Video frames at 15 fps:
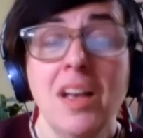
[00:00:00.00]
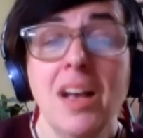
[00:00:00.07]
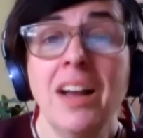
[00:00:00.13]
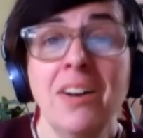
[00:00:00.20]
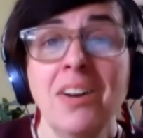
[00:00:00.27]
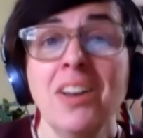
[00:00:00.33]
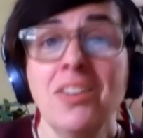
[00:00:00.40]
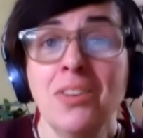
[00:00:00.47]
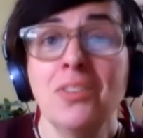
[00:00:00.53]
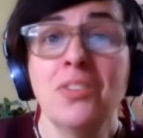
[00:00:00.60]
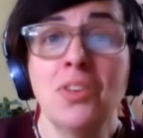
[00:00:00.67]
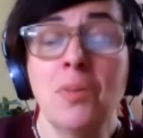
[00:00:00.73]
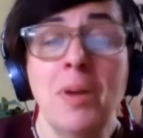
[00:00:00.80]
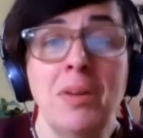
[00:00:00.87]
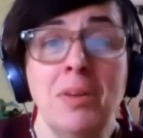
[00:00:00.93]
I already told
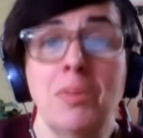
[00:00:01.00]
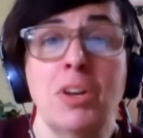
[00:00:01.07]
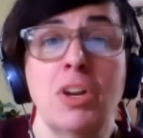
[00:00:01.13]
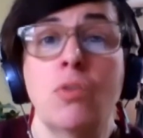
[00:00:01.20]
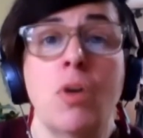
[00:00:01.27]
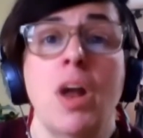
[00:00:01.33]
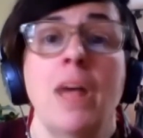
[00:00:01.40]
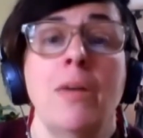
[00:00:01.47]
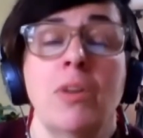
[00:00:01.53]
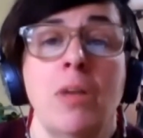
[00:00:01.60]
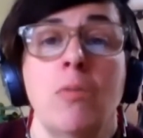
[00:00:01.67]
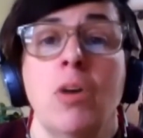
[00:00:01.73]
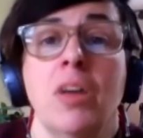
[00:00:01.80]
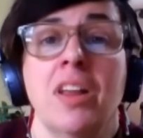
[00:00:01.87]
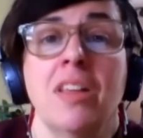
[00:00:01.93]
Stone Mountain I'm going to cry when I
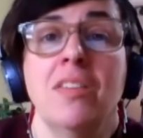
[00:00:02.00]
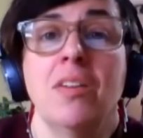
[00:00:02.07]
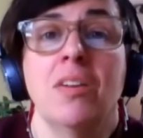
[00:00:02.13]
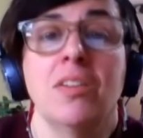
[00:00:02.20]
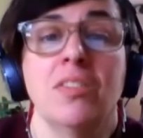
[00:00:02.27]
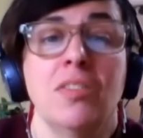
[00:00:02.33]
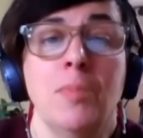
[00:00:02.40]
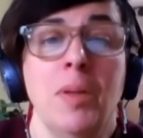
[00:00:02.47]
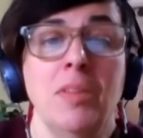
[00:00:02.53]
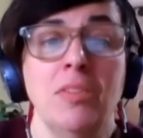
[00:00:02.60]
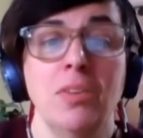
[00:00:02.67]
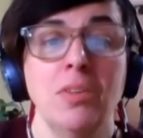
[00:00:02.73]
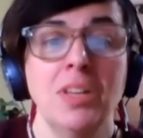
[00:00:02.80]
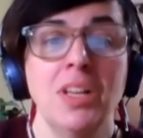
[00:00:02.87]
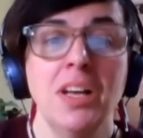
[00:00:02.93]
walk in there because it's been
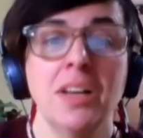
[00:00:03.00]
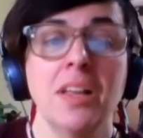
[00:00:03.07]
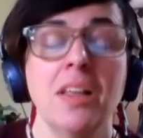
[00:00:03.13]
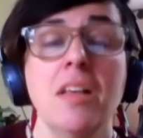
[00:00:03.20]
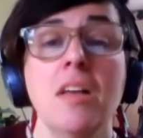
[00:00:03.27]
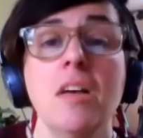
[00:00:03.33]
so long.